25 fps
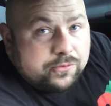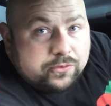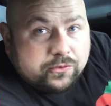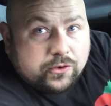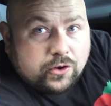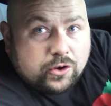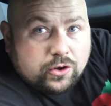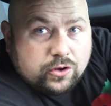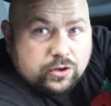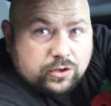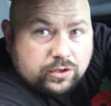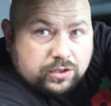
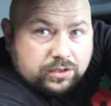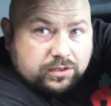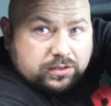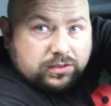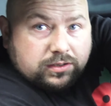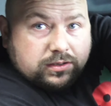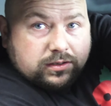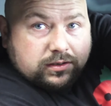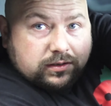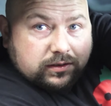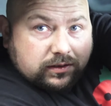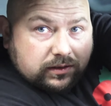four,
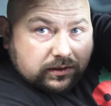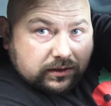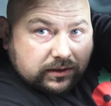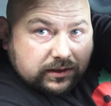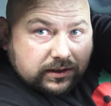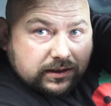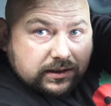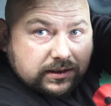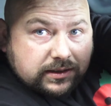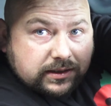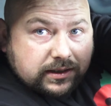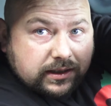as
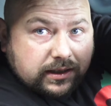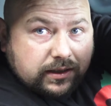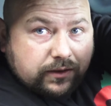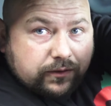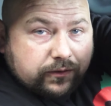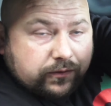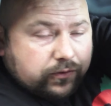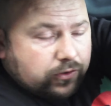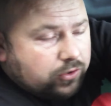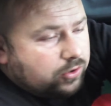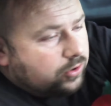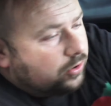you can see,
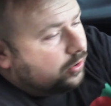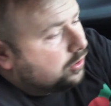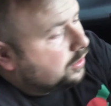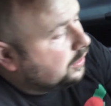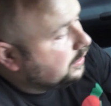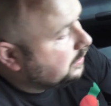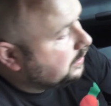4